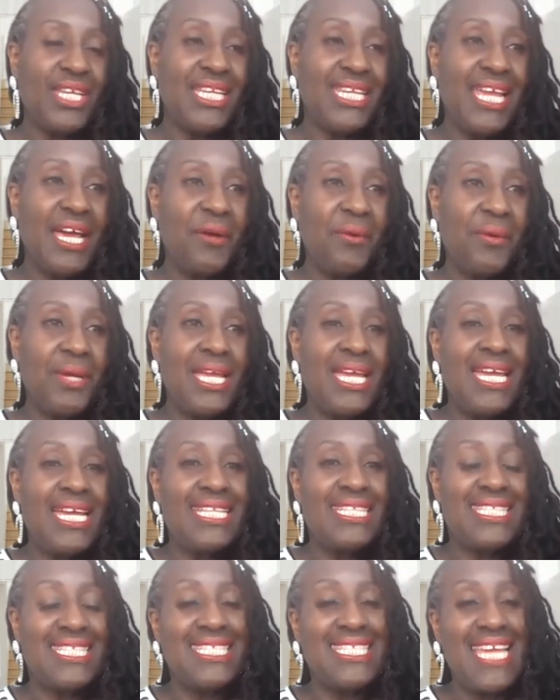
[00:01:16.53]
Now,
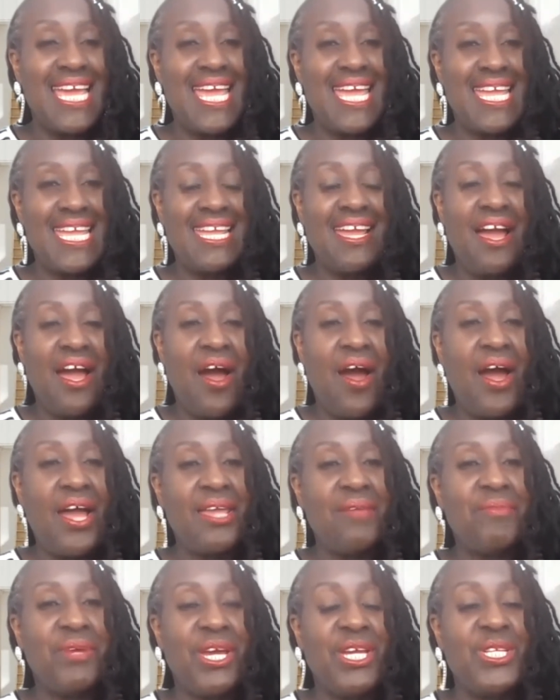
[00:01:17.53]
today I
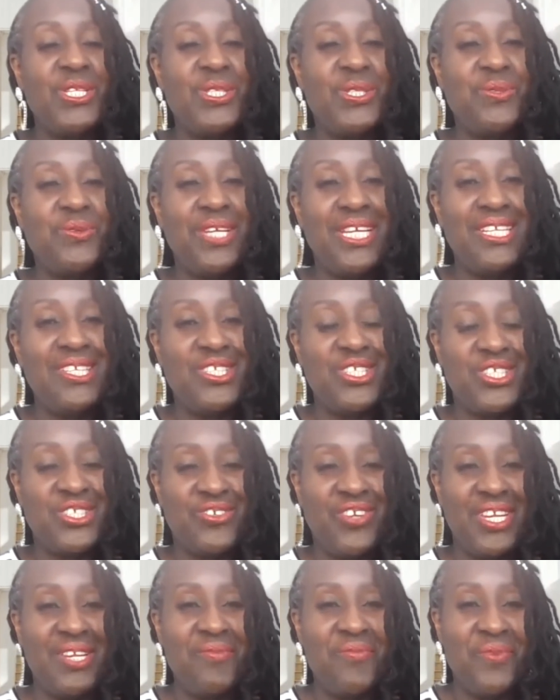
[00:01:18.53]
am going to
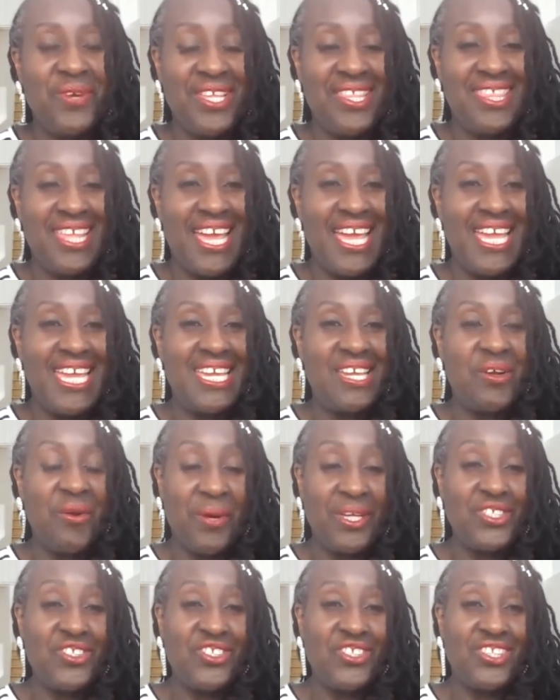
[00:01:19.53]
illustrate with a
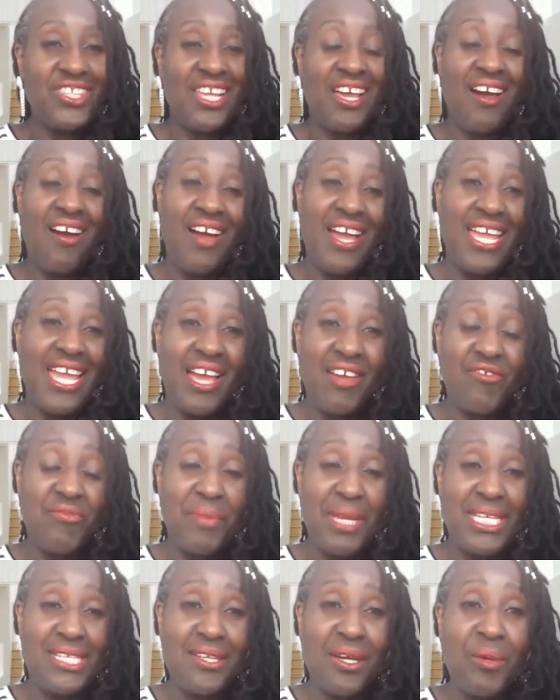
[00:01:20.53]
question that I have
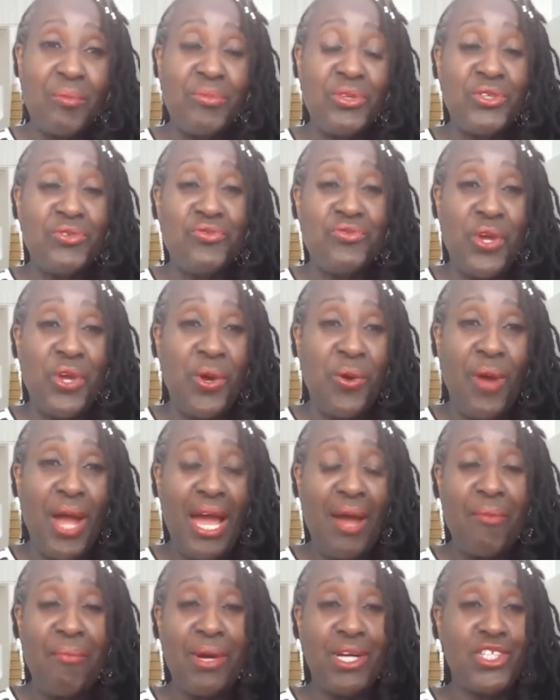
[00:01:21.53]
made up. You know
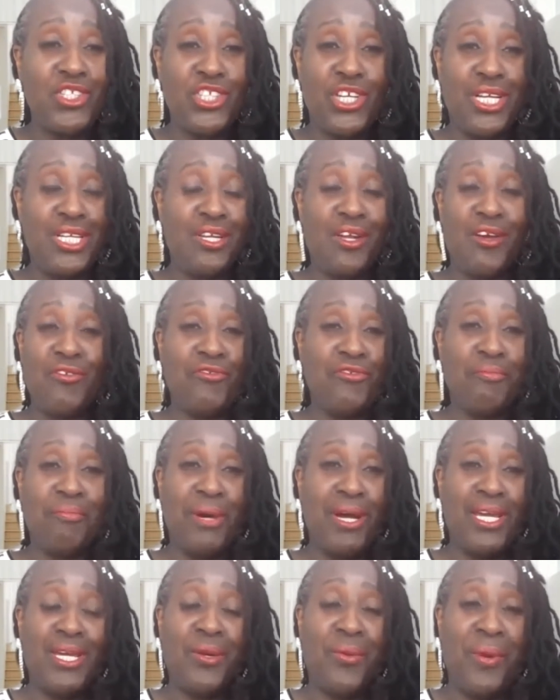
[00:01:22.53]
how much I love
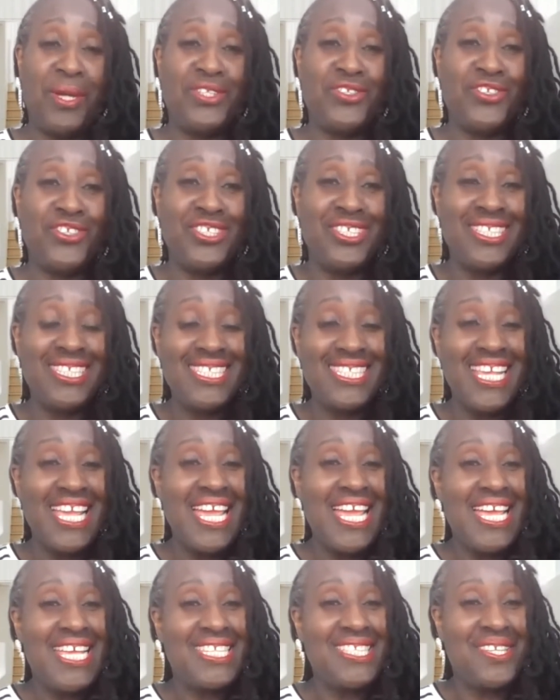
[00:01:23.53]
my questions,
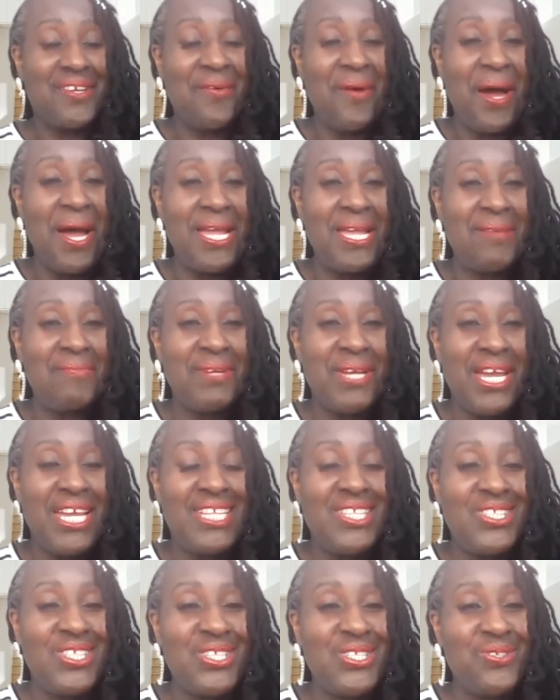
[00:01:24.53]
so I am
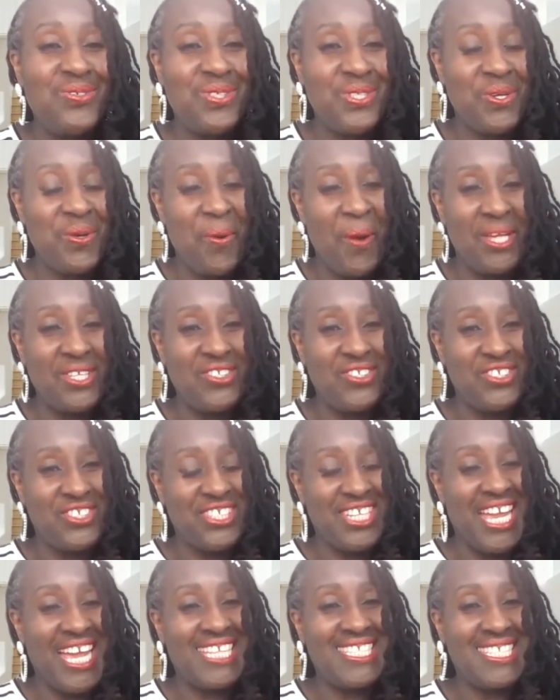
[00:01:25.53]
going to use a
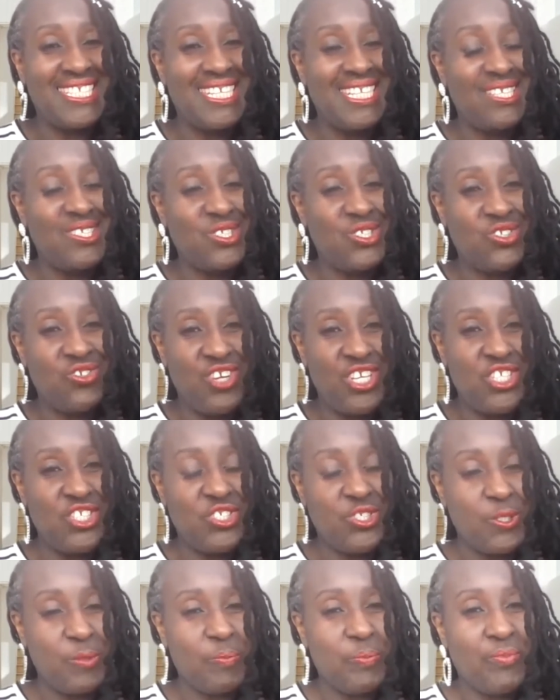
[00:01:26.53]
question as an
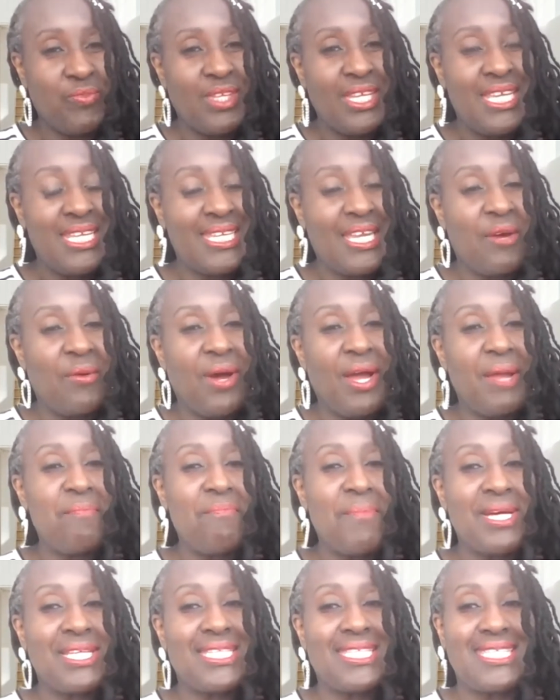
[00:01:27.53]
illustration. Now, I
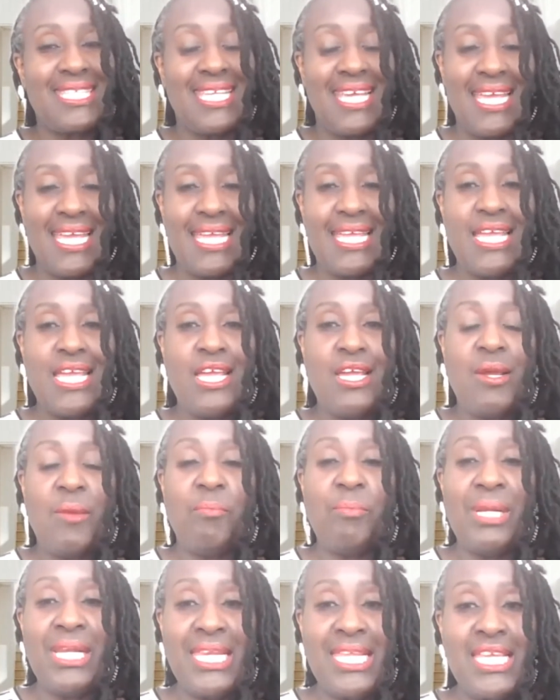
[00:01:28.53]
must say,
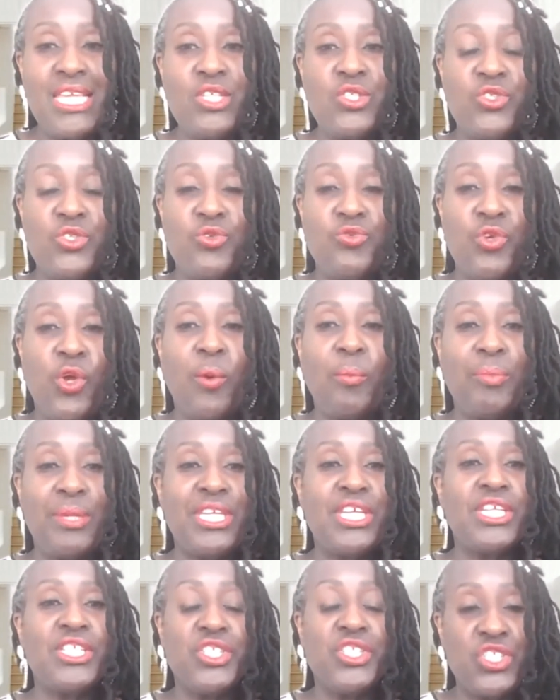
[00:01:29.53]
please do not be
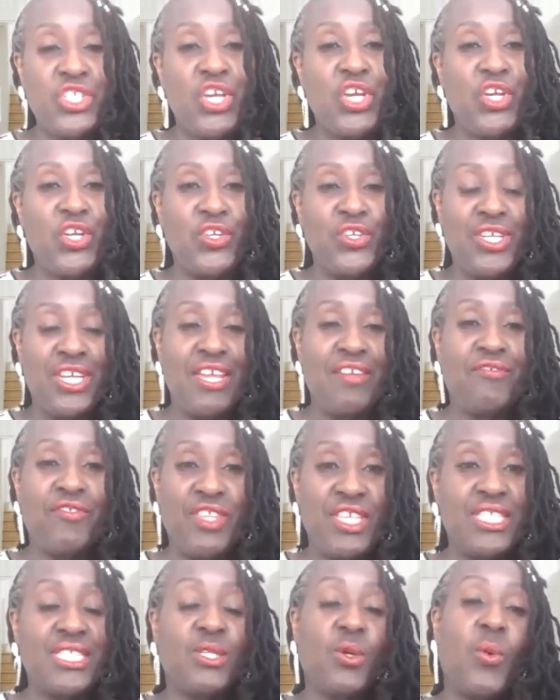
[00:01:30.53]
concerned if
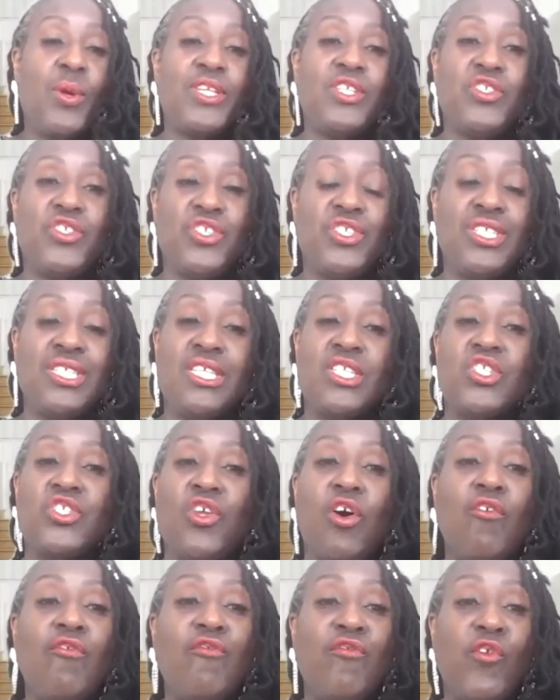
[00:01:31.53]
this question does
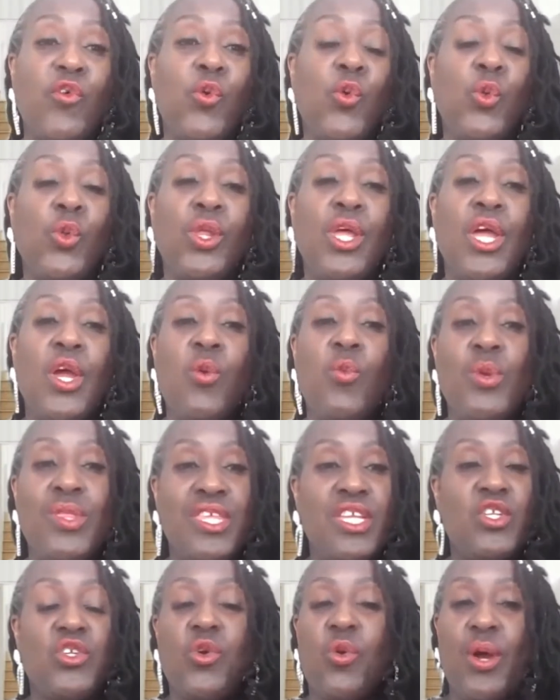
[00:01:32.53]
not fall
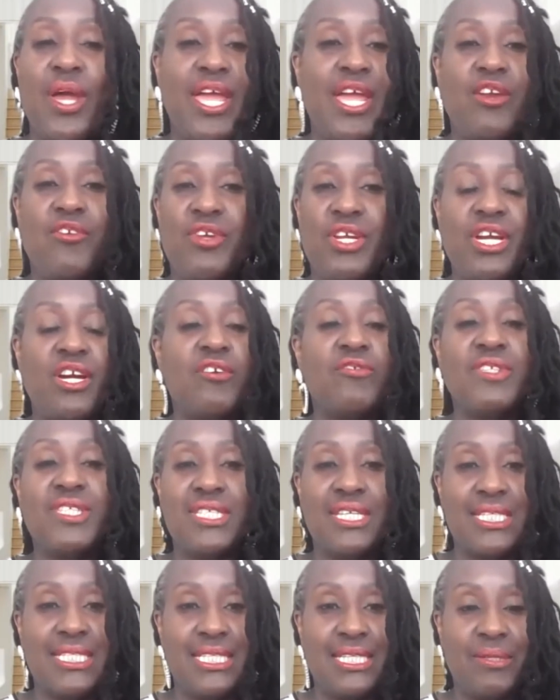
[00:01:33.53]
within your area of
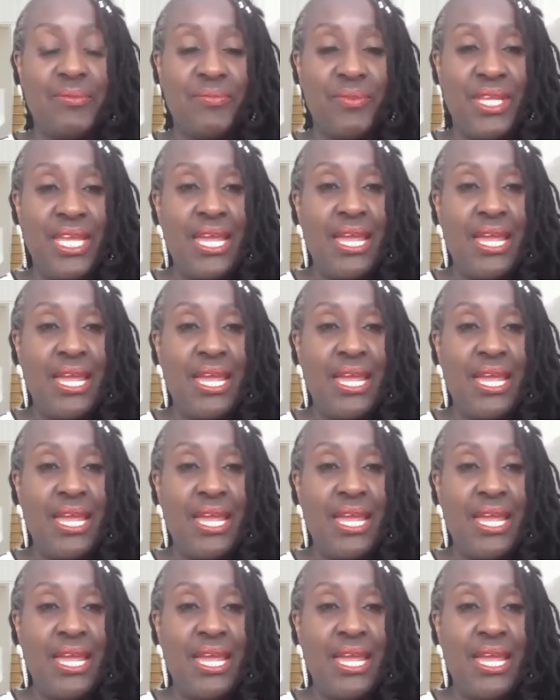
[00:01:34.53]
study.